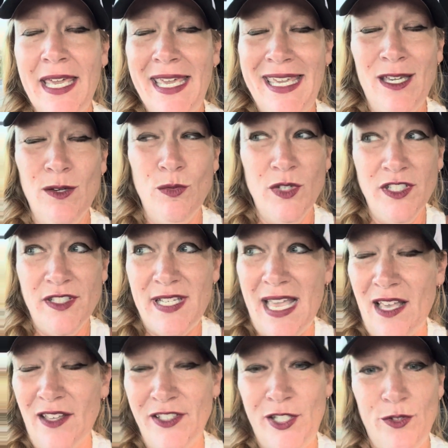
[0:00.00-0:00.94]
it will
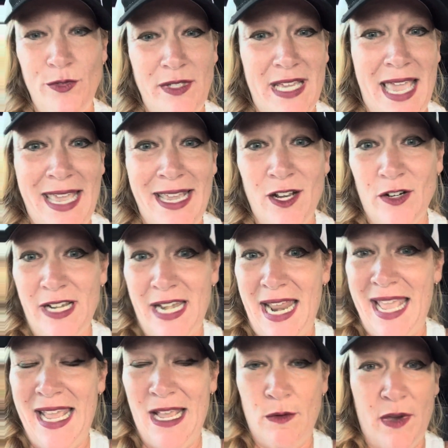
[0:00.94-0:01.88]
tell you yay or
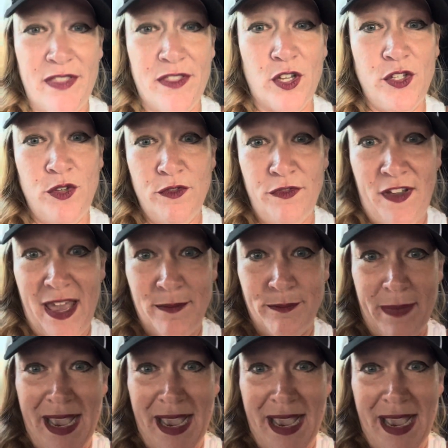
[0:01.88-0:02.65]
nay whether you've had